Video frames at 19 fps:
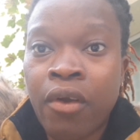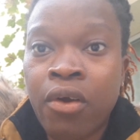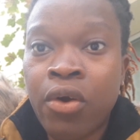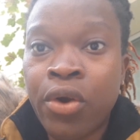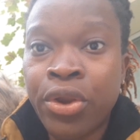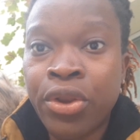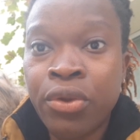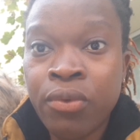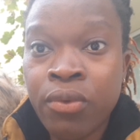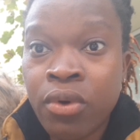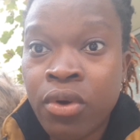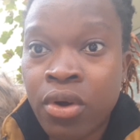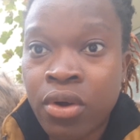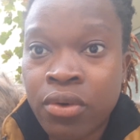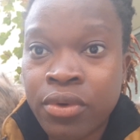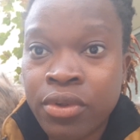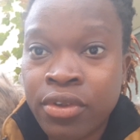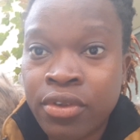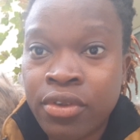our new
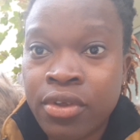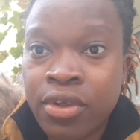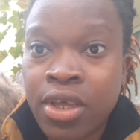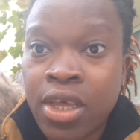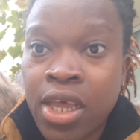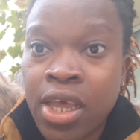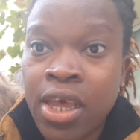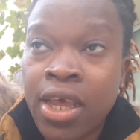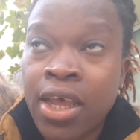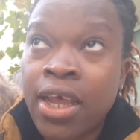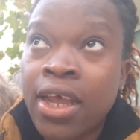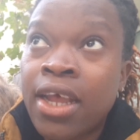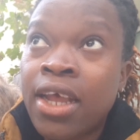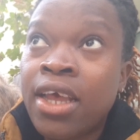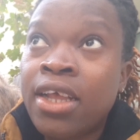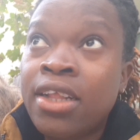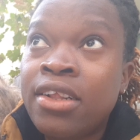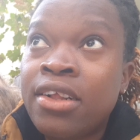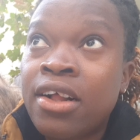house,
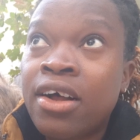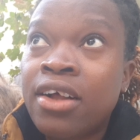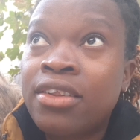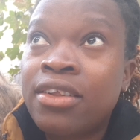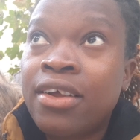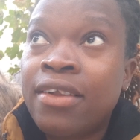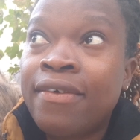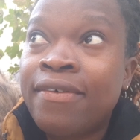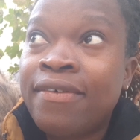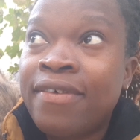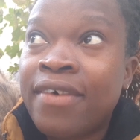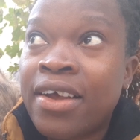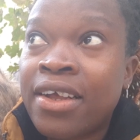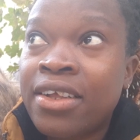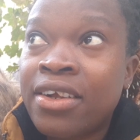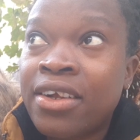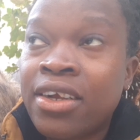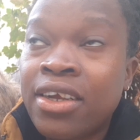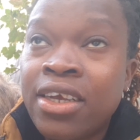it caught on
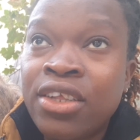fire.